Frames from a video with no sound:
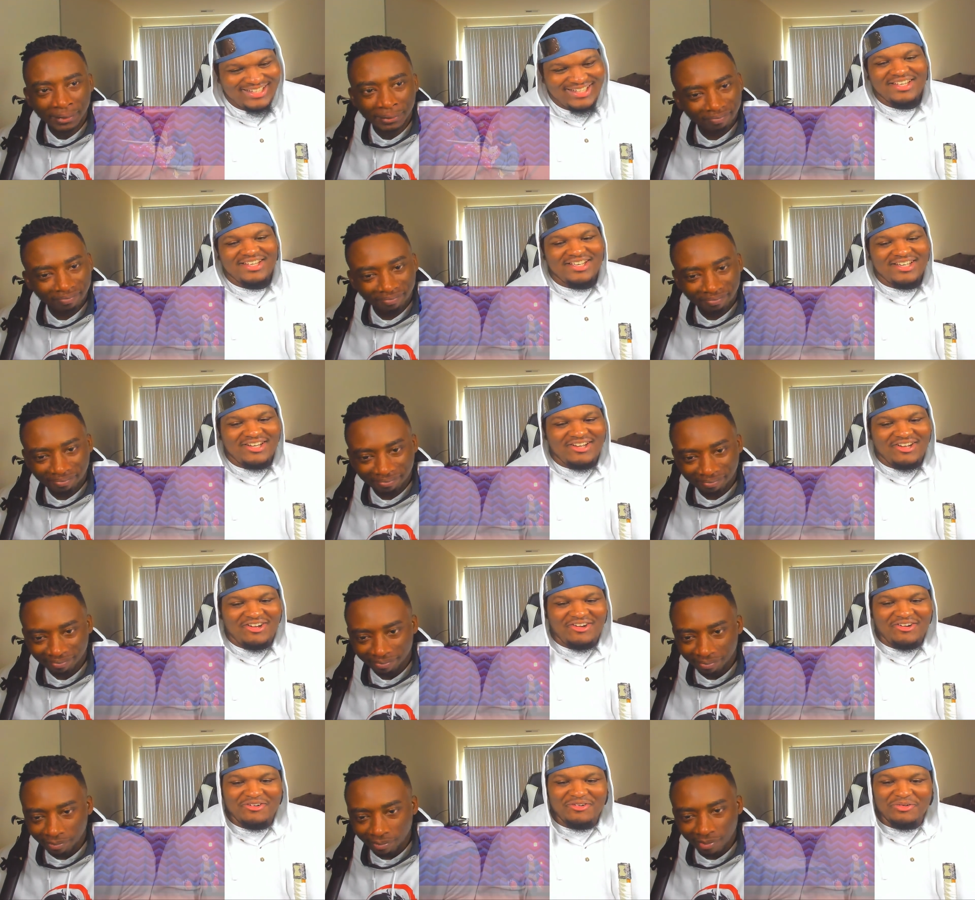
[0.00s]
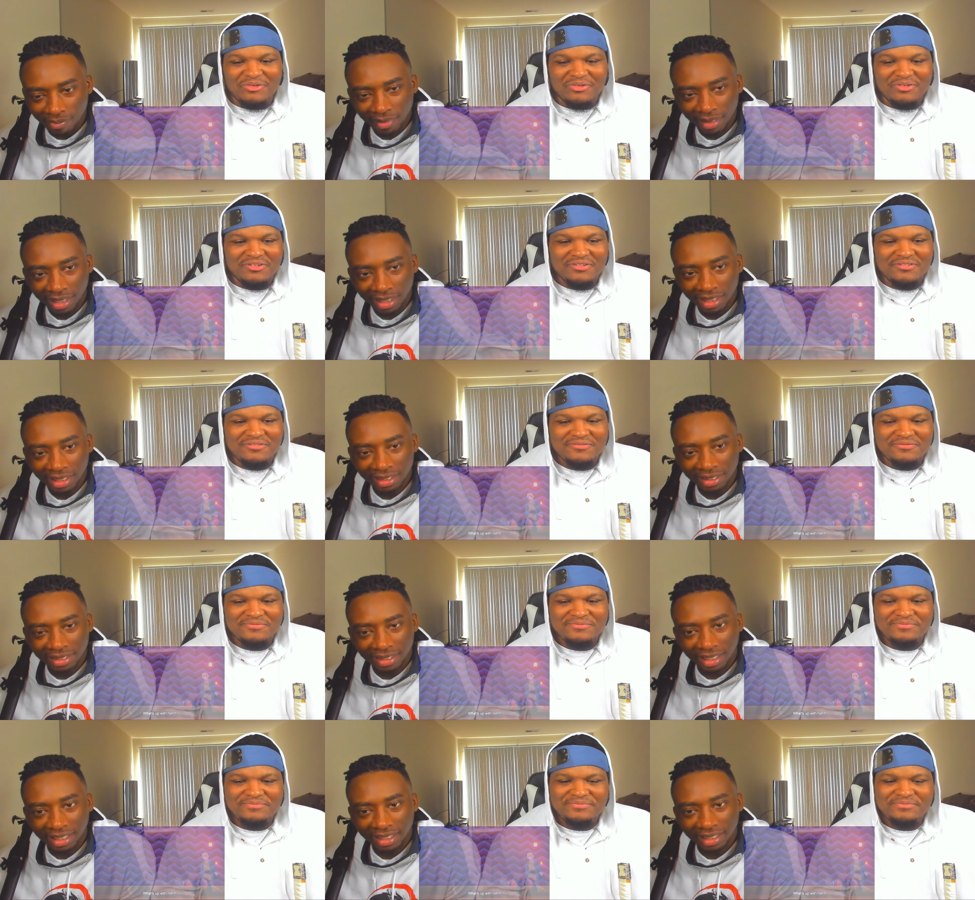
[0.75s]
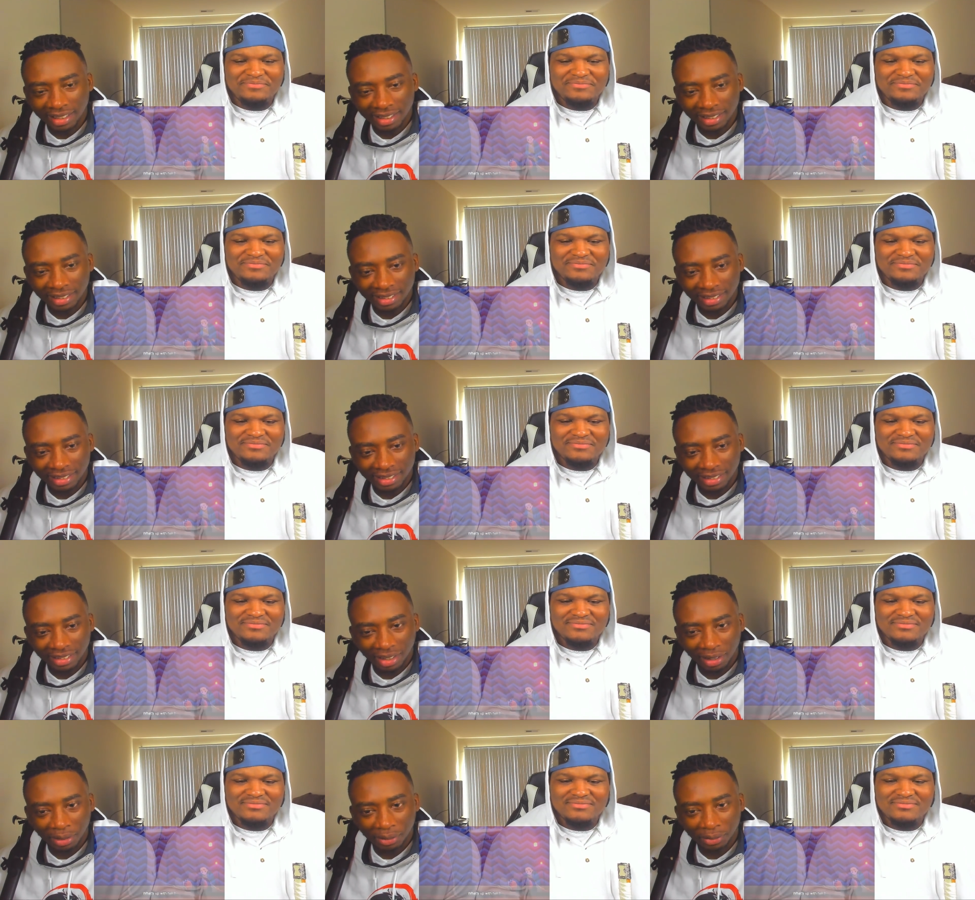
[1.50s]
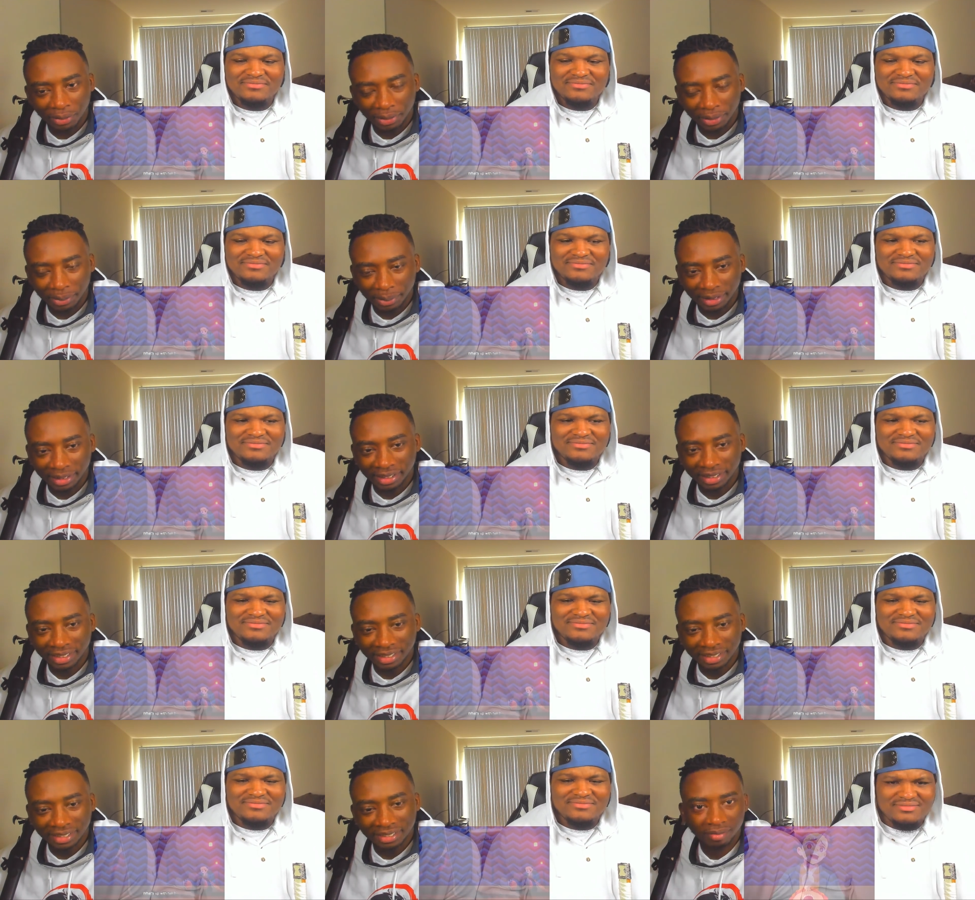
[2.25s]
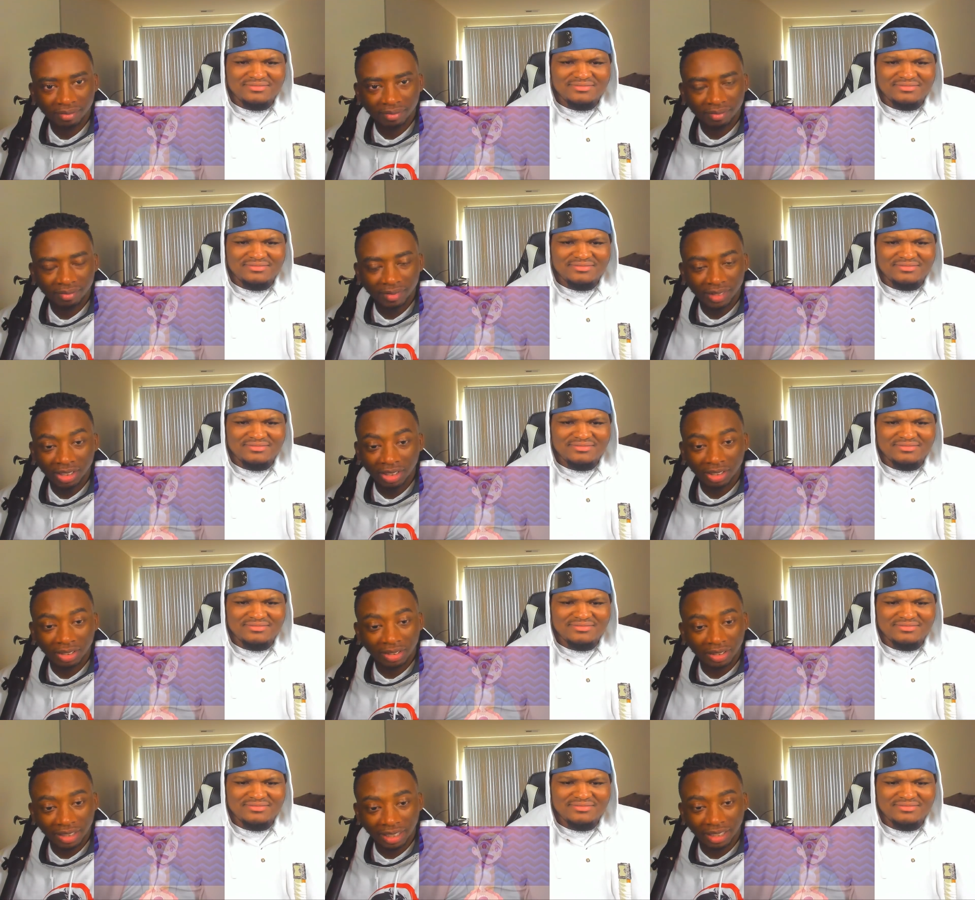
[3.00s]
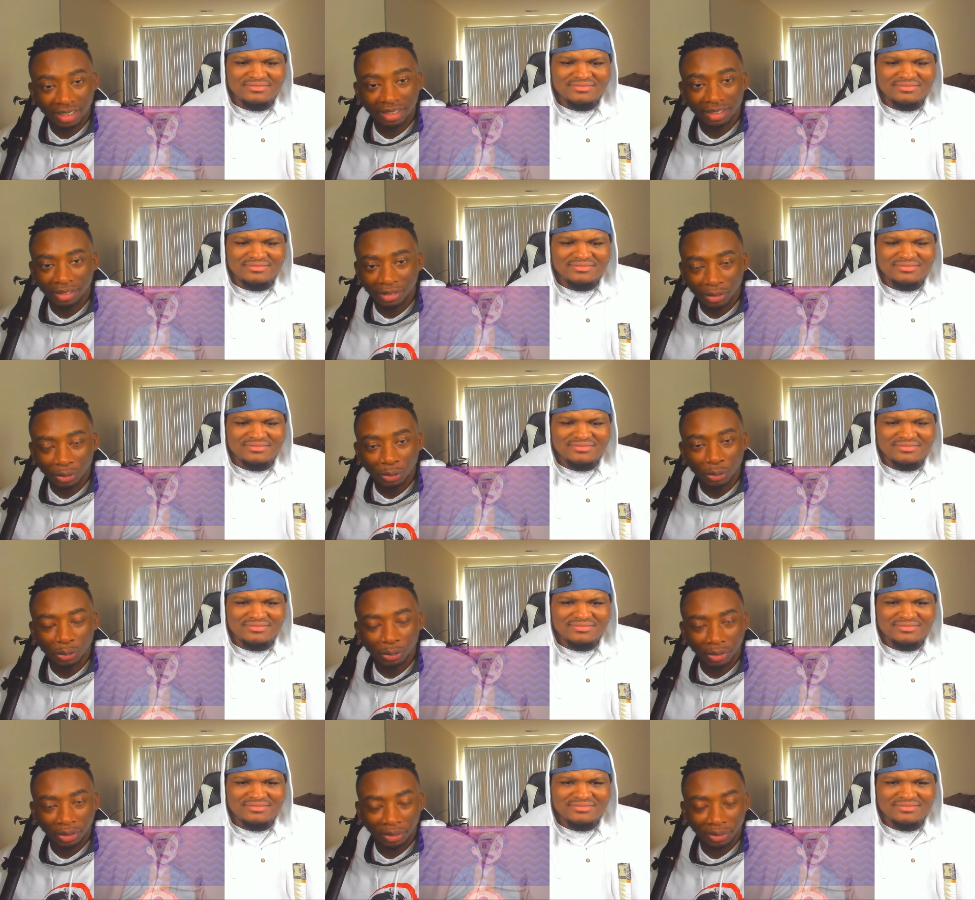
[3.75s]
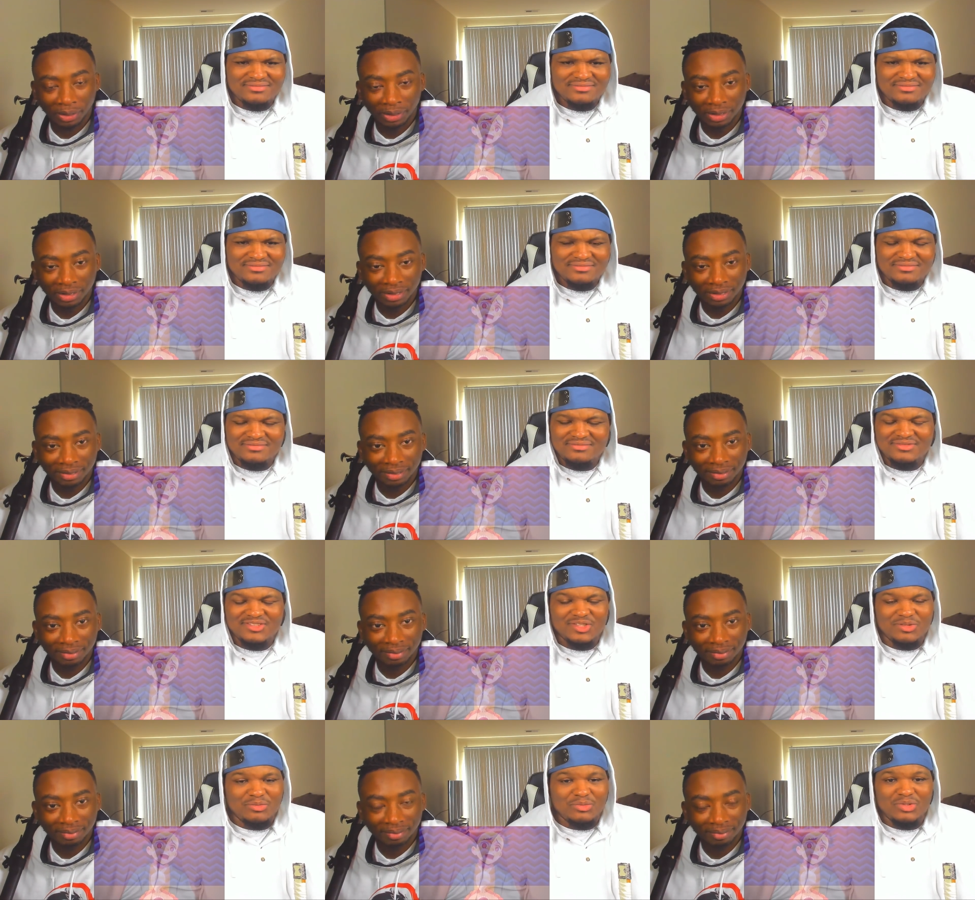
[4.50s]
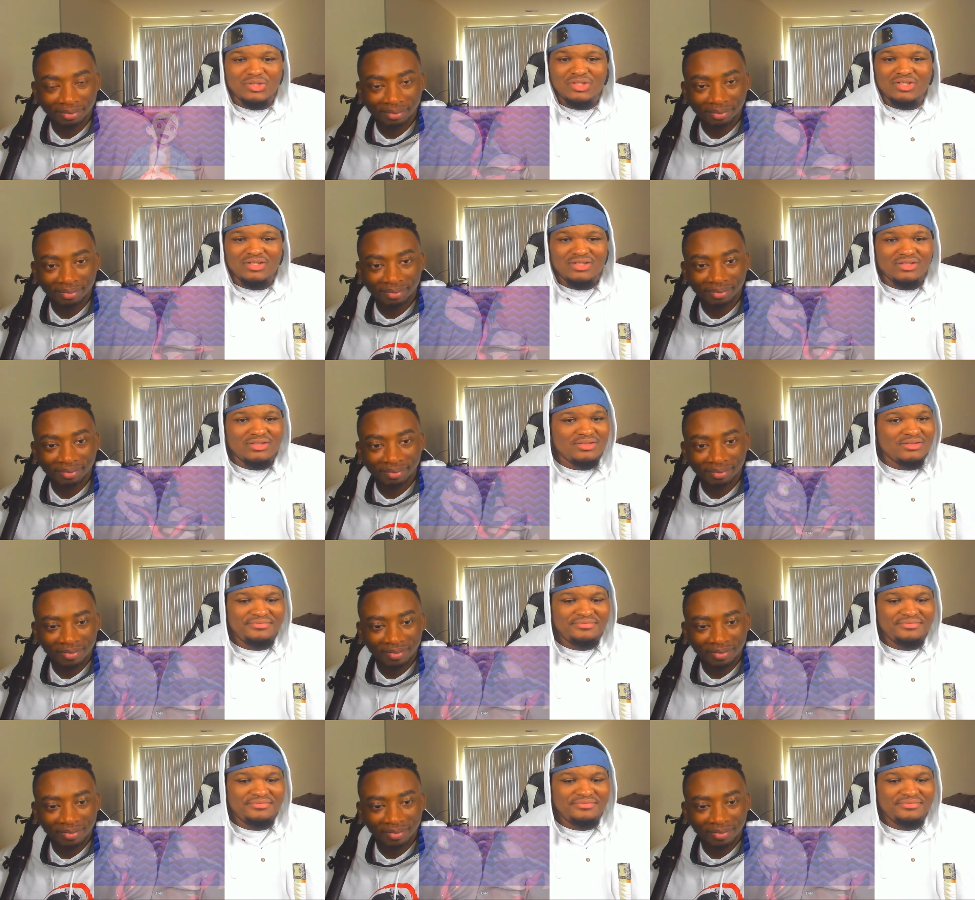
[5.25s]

Speaker 1: Yo! He said it is just over, bro. This little kid a goon though. Bruh.